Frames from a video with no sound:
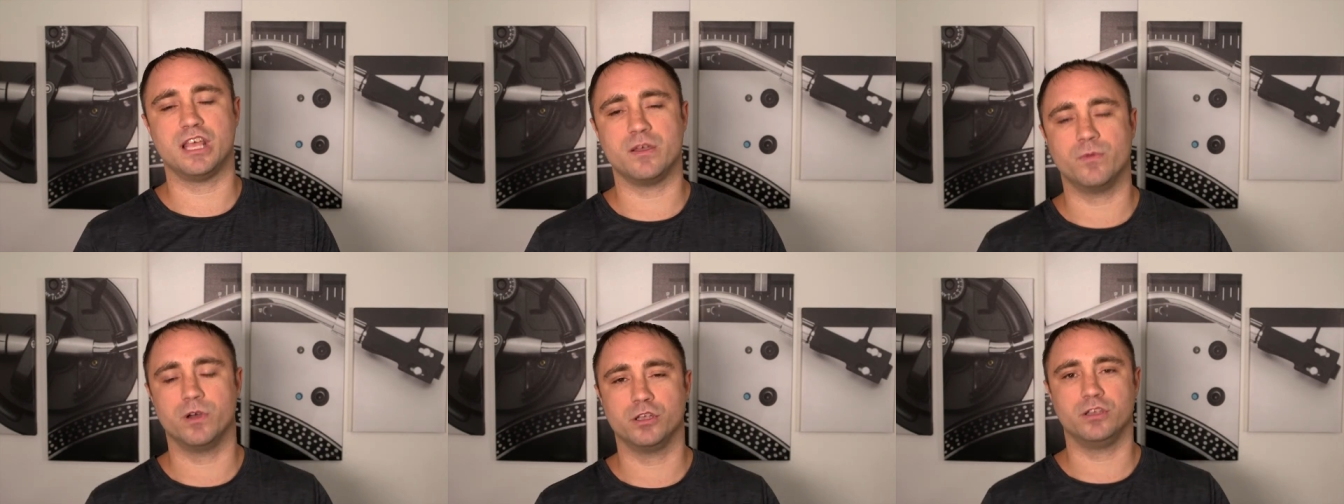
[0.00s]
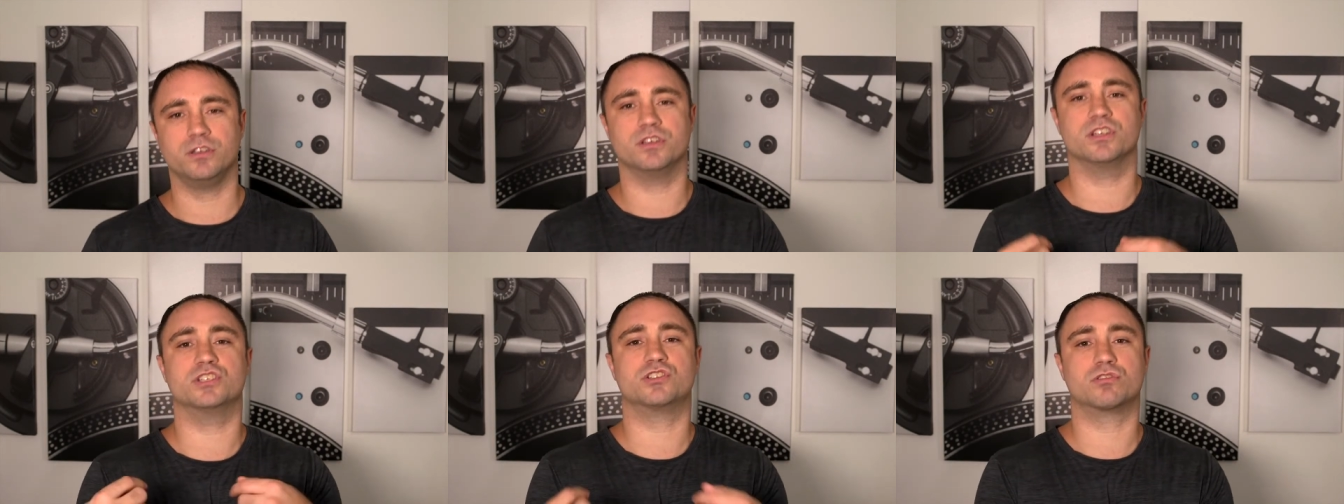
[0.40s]
They want
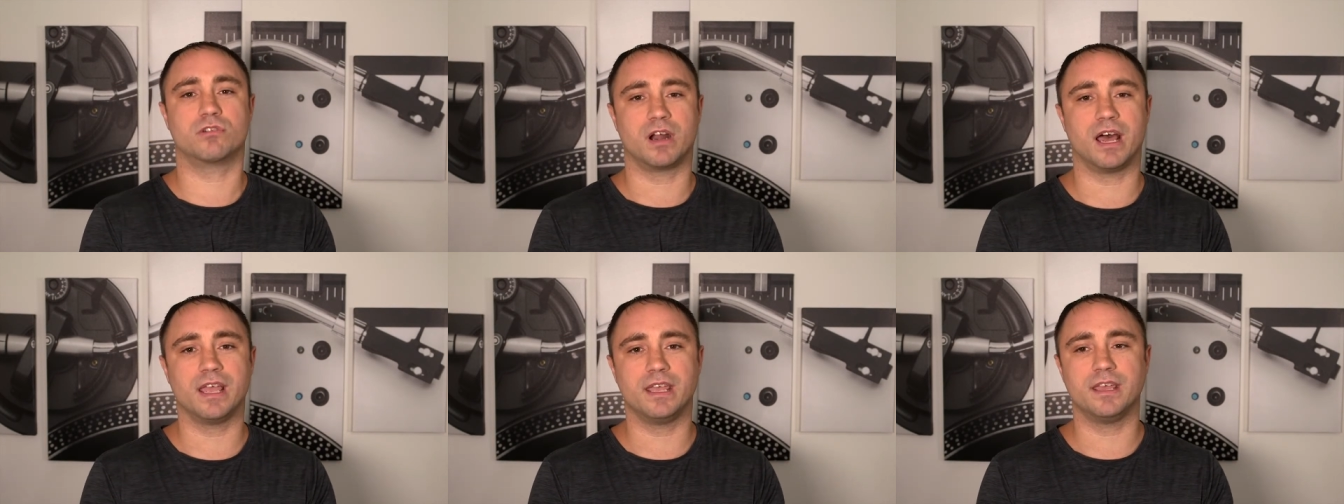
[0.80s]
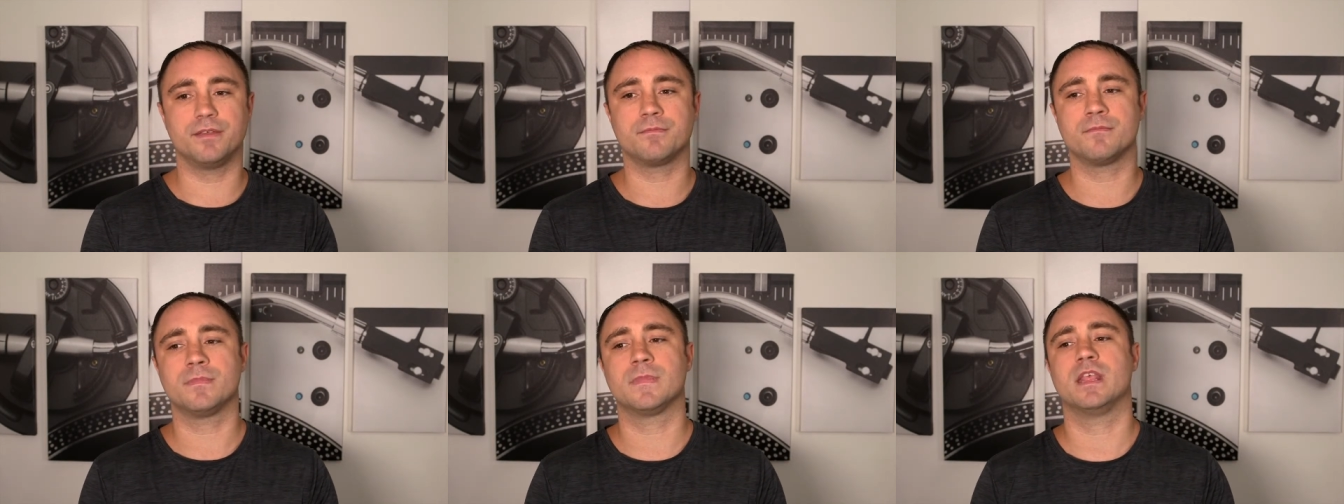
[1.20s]
you to try
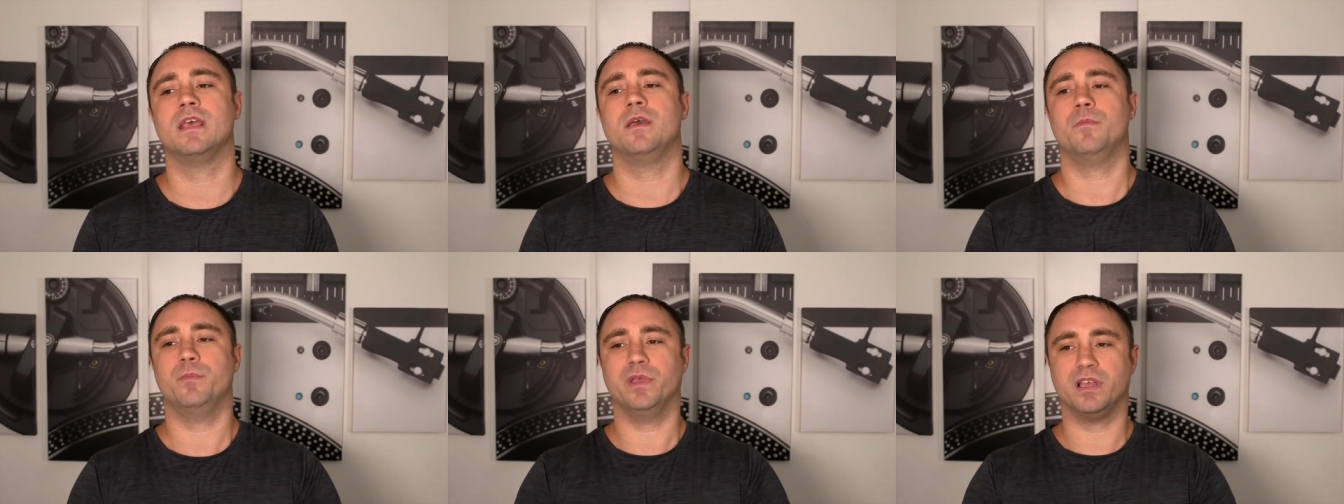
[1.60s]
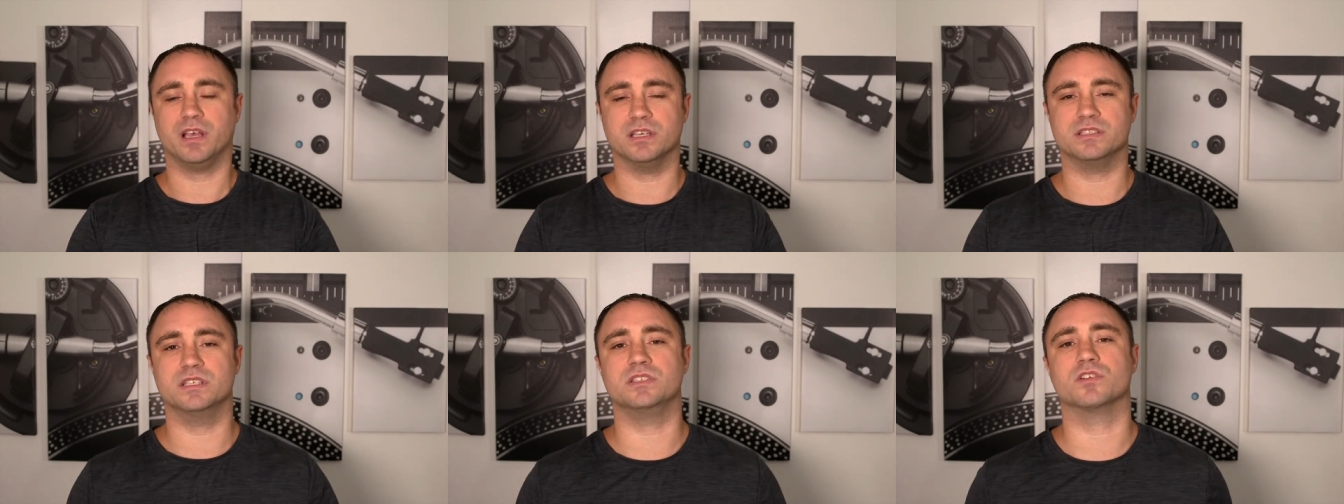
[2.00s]
it
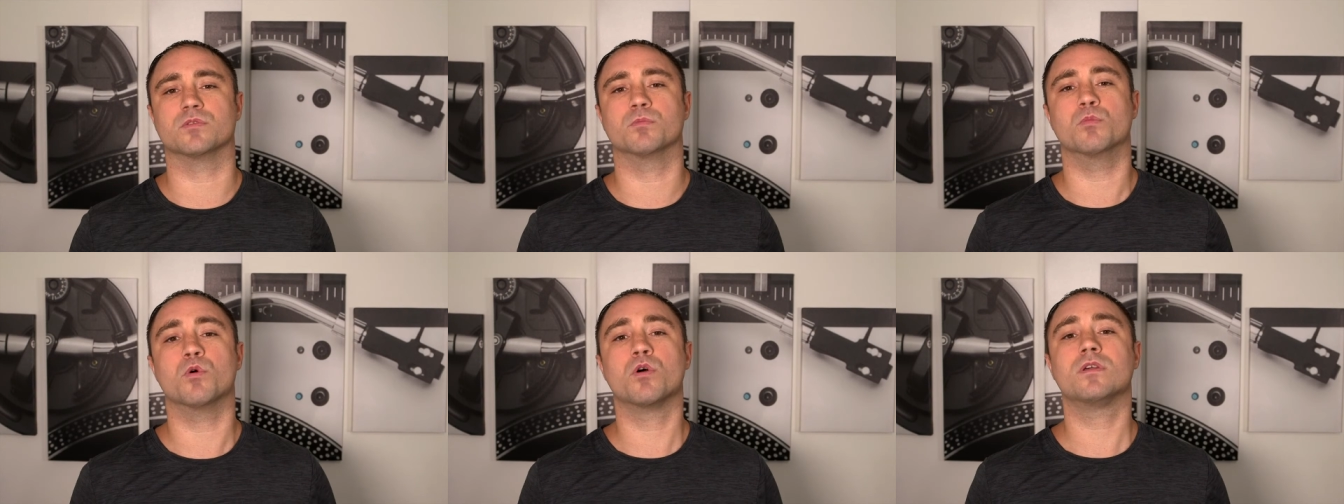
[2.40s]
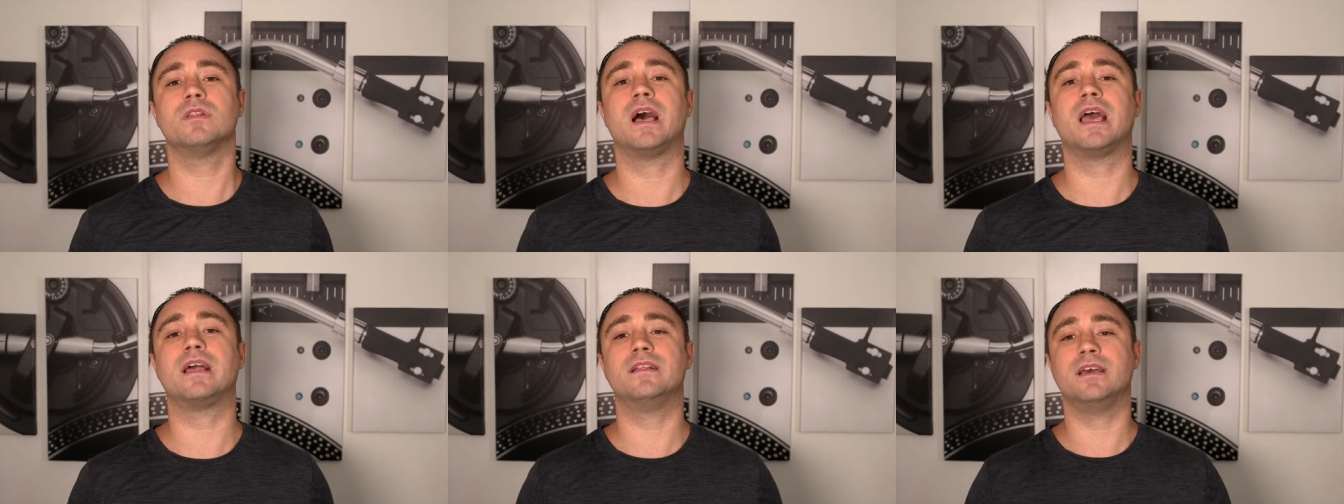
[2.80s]
because then you're more
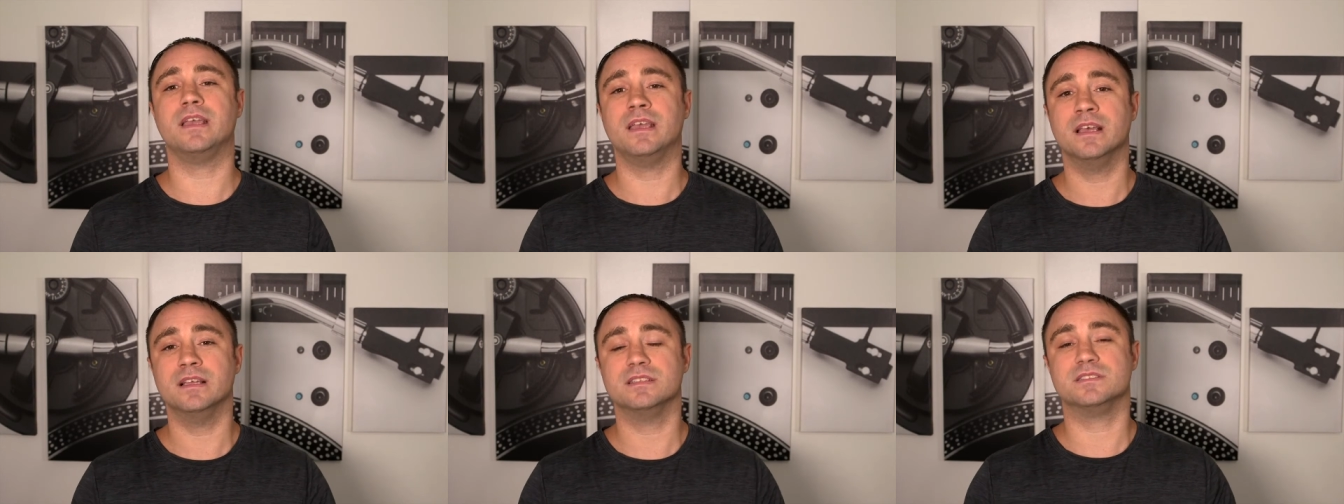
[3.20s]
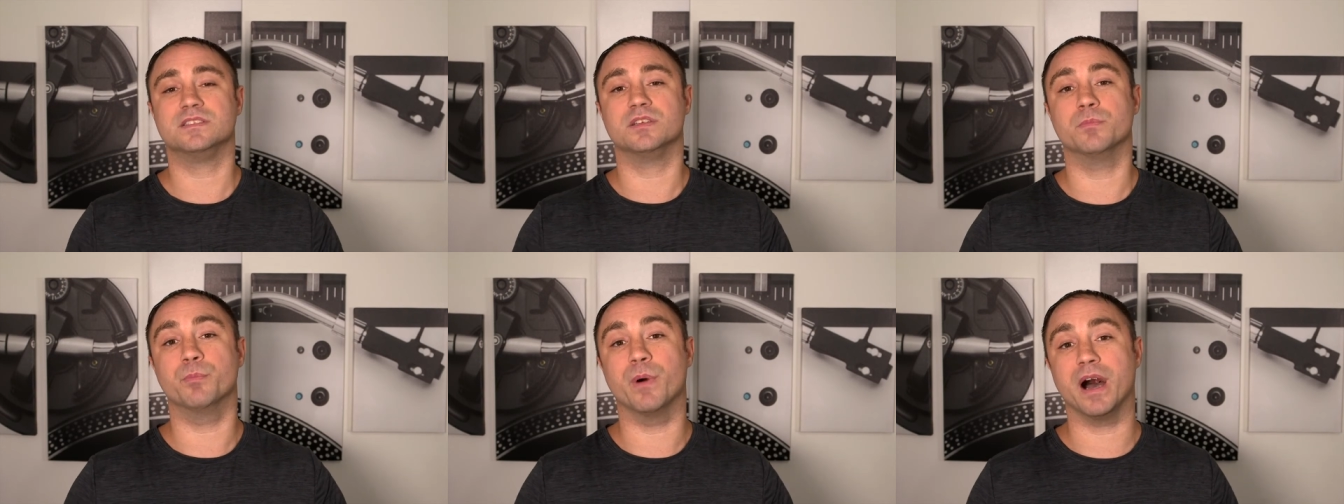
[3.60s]
likely
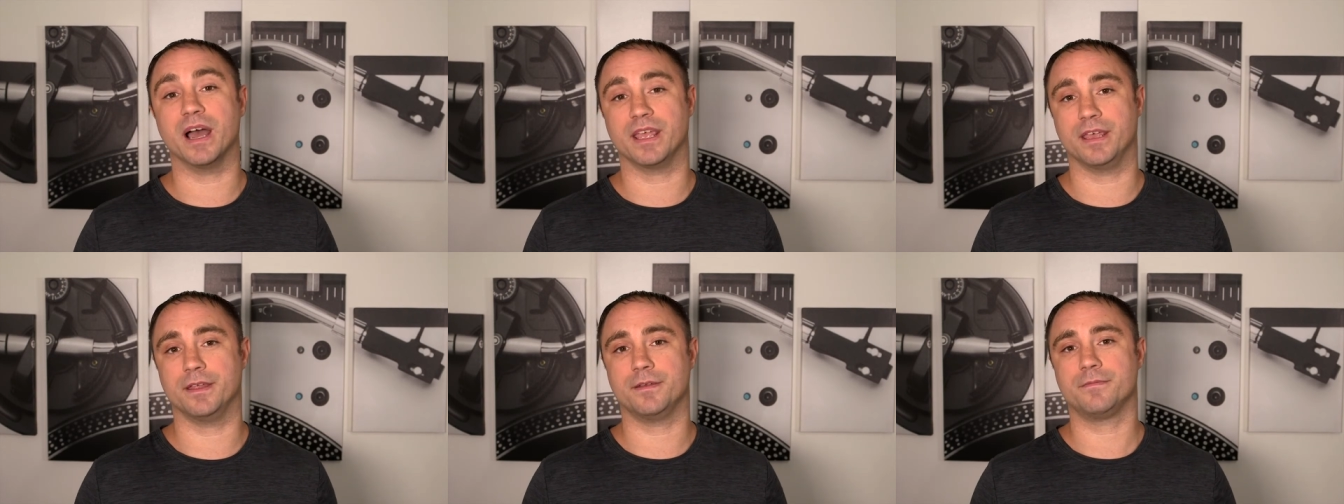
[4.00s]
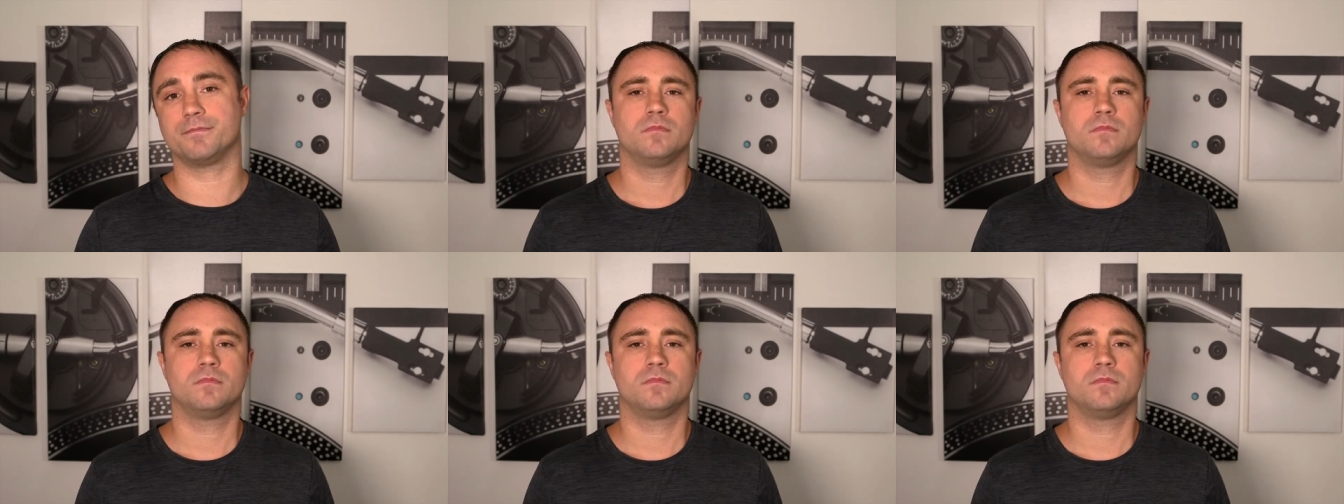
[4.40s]
to buy it.